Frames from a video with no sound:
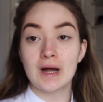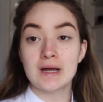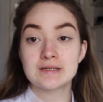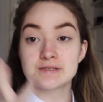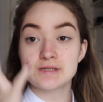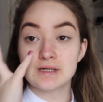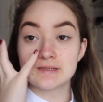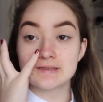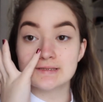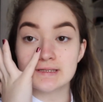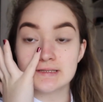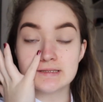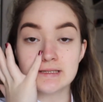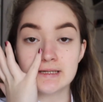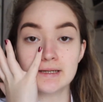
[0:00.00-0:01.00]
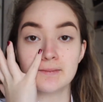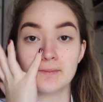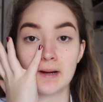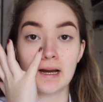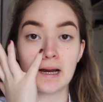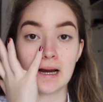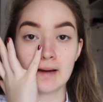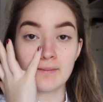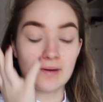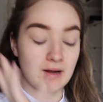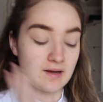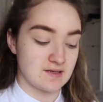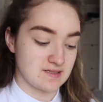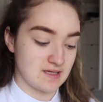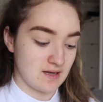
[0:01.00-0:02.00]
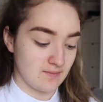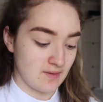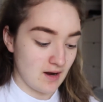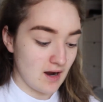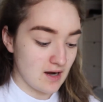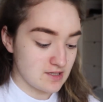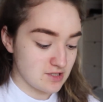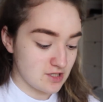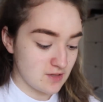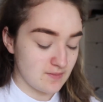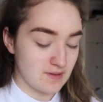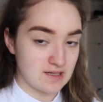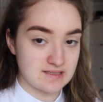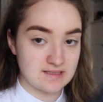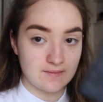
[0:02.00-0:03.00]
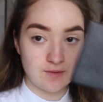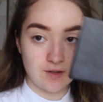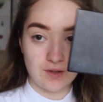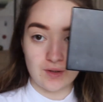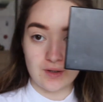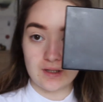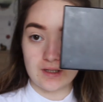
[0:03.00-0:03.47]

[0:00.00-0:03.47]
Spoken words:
I just did my eyebrows and my eyeshadow base. I'm going to go